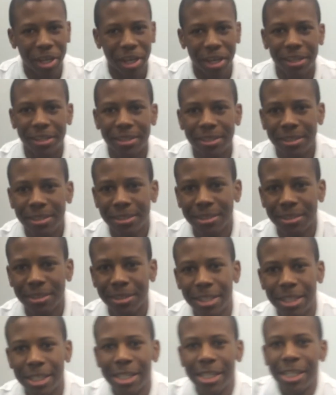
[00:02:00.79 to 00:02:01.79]
Okay.
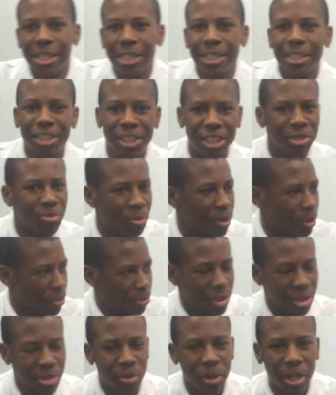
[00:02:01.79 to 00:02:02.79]
Just
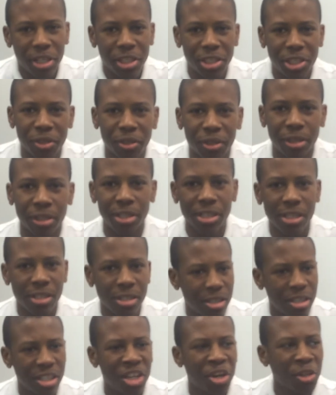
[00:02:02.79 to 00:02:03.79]
making sure.
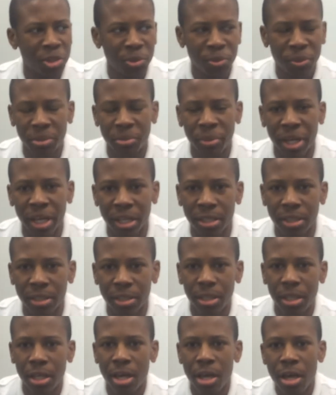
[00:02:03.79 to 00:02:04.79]
He owes me some
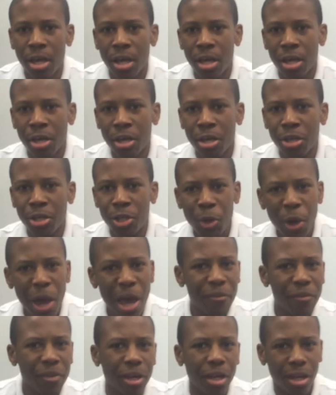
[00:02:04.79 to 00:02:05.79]
eggs. Do you
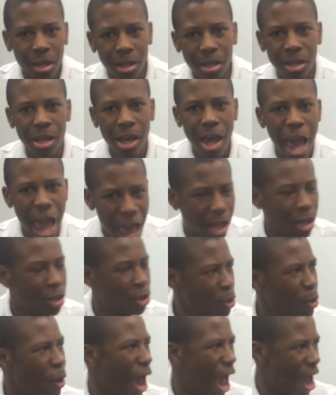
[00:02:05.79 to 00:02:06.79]

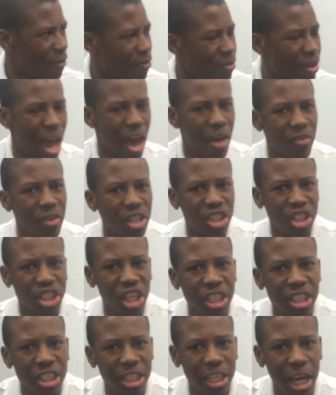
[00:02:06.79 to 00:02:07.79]
have to have an
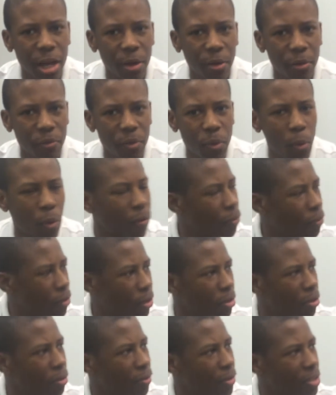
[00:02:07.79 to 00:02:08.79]
exchange account if you work for
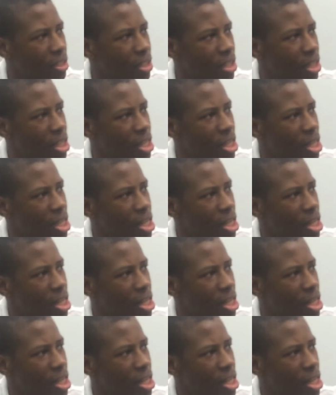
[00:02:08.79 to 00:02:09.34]
the university?